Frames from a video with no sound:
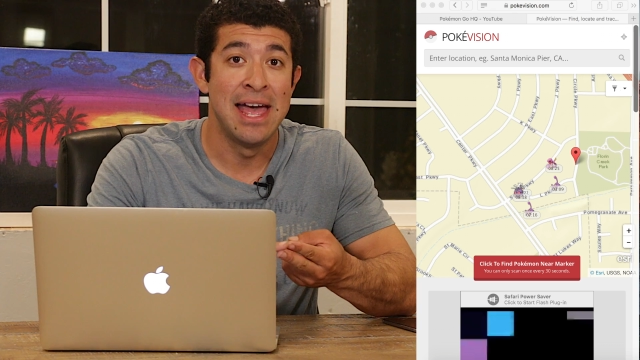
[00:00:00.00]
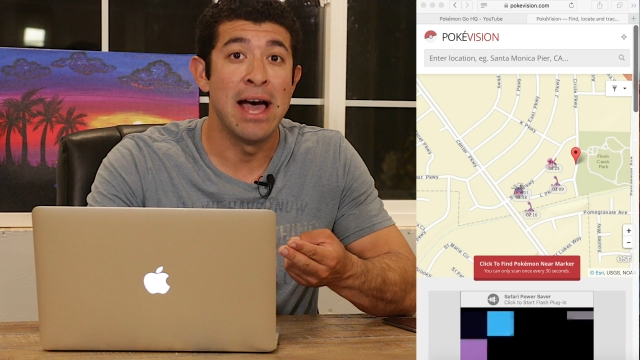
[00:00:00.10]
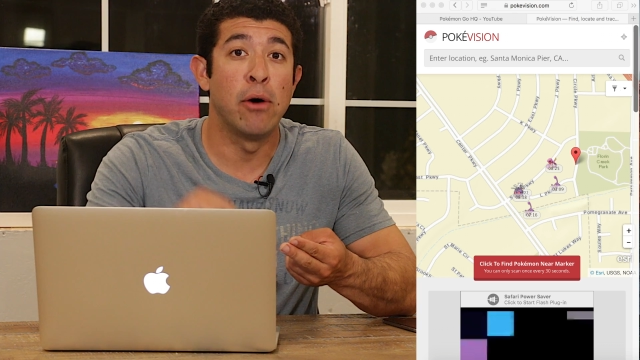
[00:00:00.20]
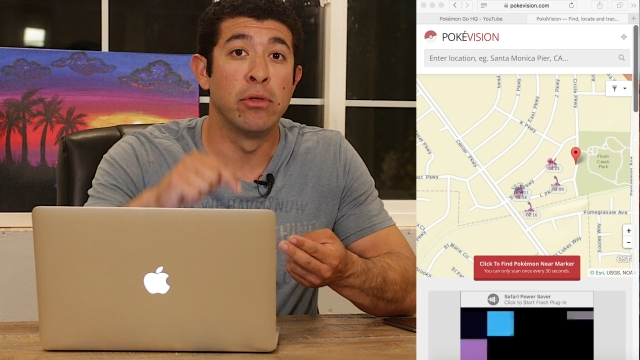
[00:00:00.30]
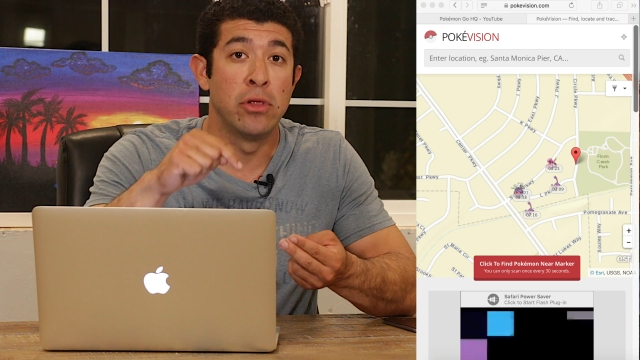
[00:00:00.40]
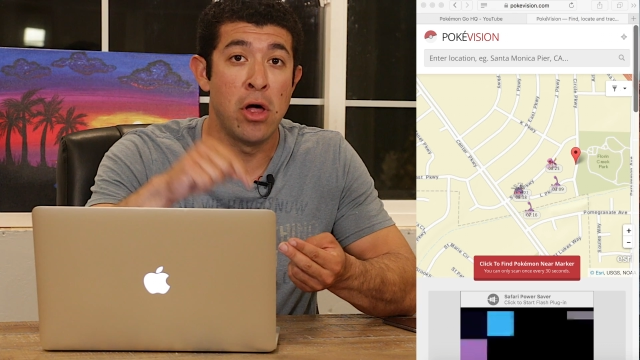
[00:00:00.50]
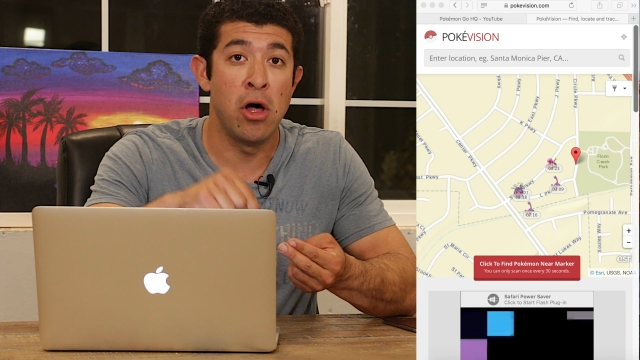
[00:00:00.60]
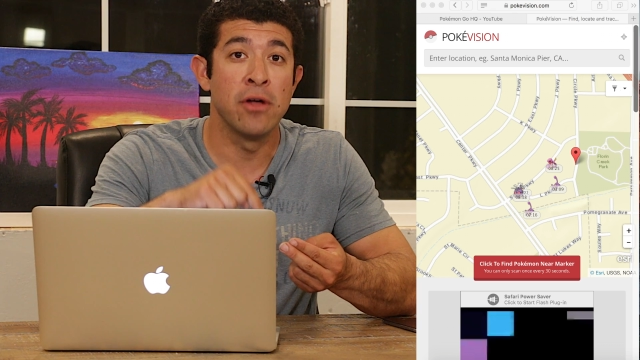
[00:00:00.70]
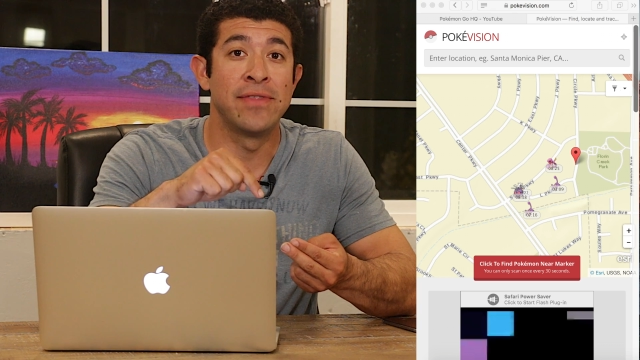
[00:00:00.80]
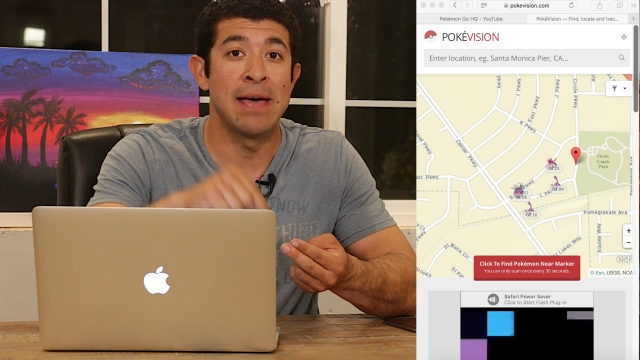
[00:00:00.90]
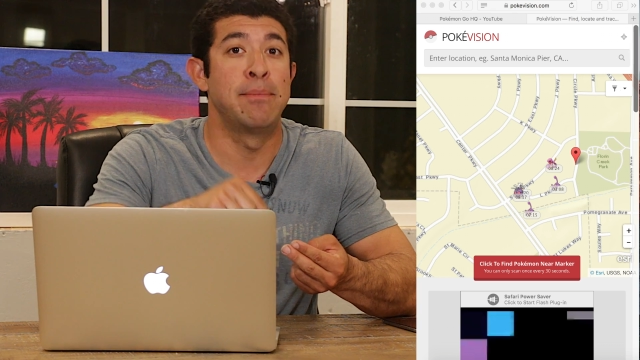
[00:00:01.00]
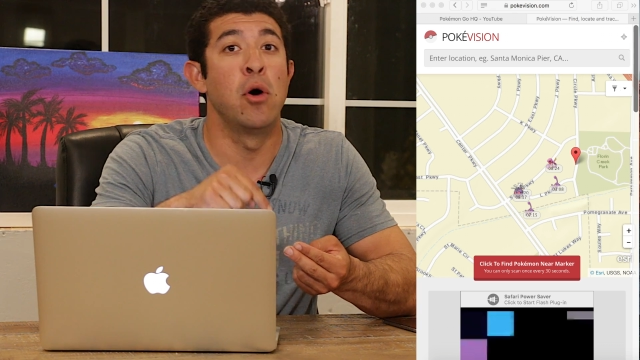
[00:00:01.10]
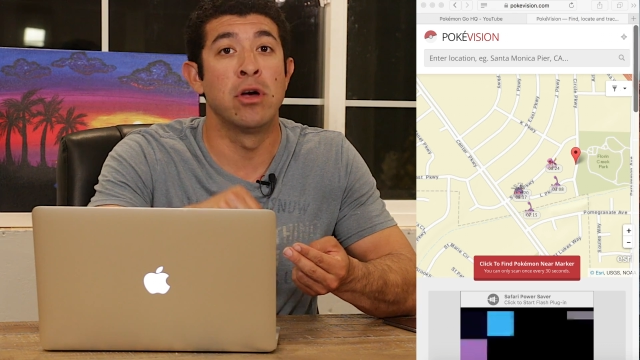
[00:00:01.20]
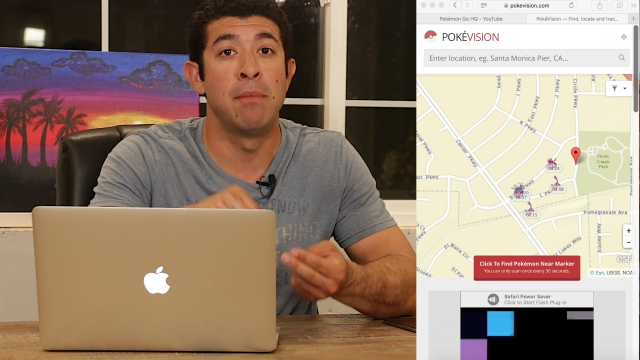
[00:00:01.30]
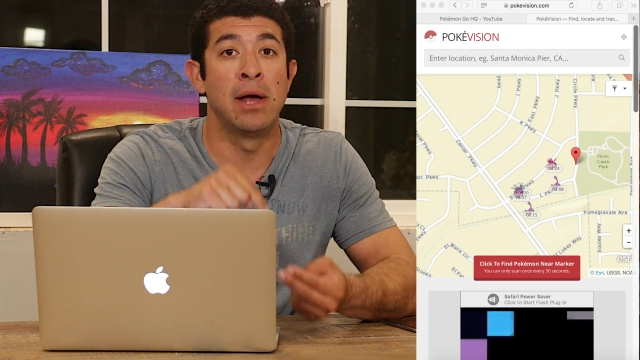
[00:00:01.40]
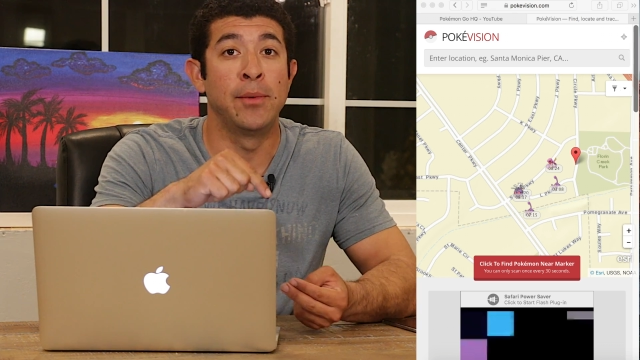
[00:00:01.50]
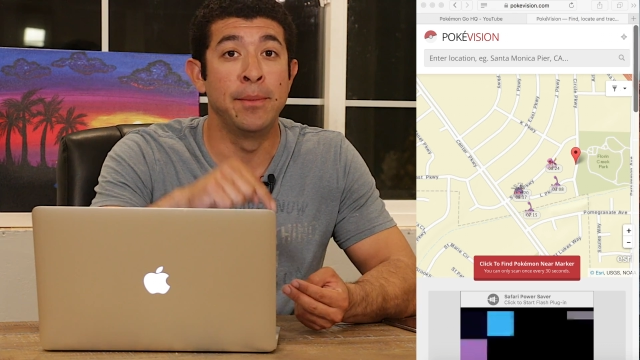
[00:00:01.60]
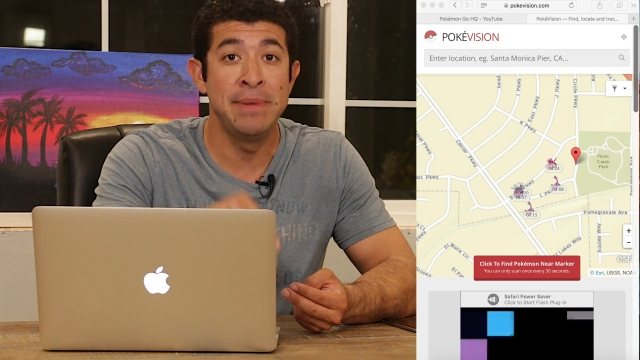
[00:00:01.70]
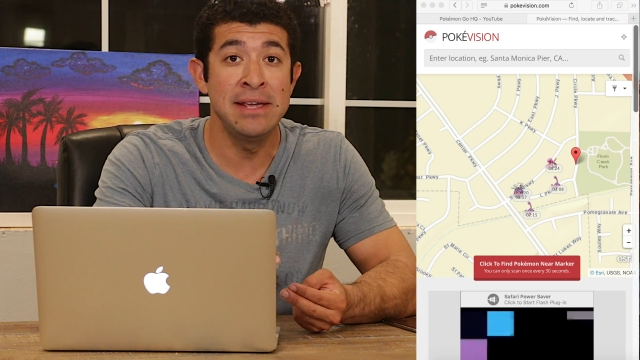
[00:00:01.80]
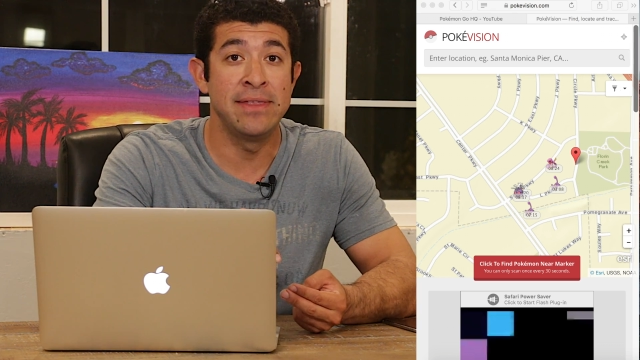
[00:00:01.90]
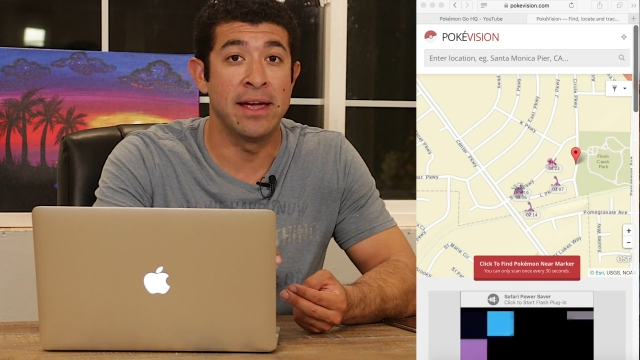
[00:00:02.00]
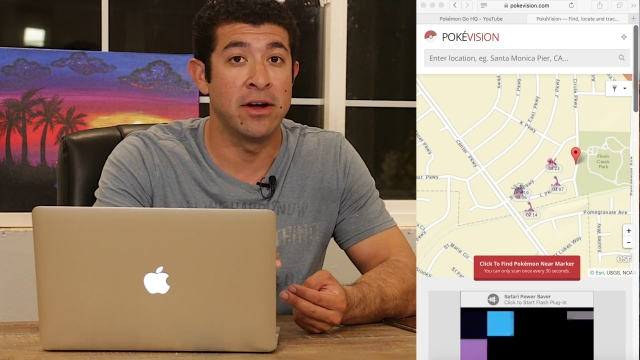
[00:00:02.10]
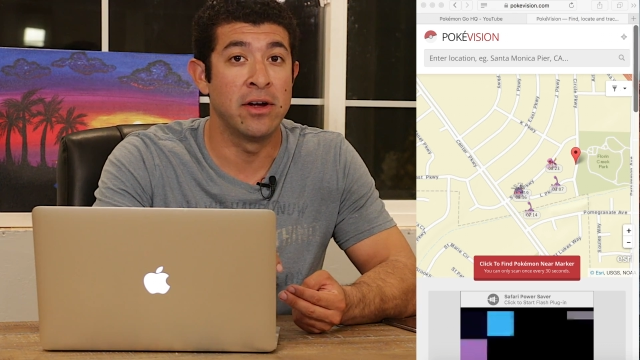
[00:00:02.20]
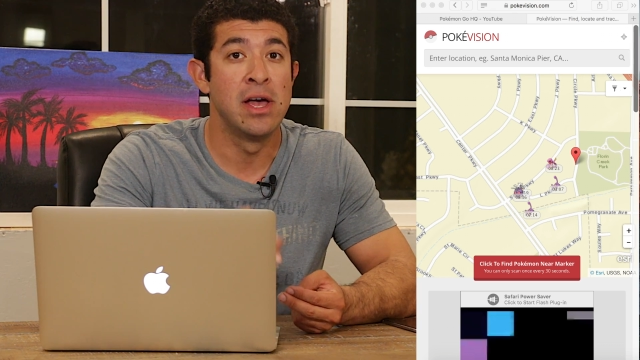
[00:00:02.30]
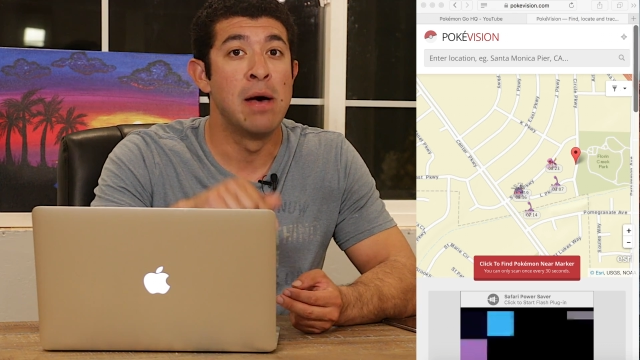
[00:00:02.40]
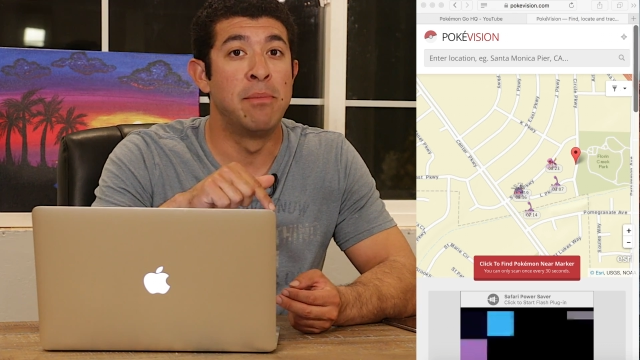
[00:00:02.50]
how long that Pokemon will be there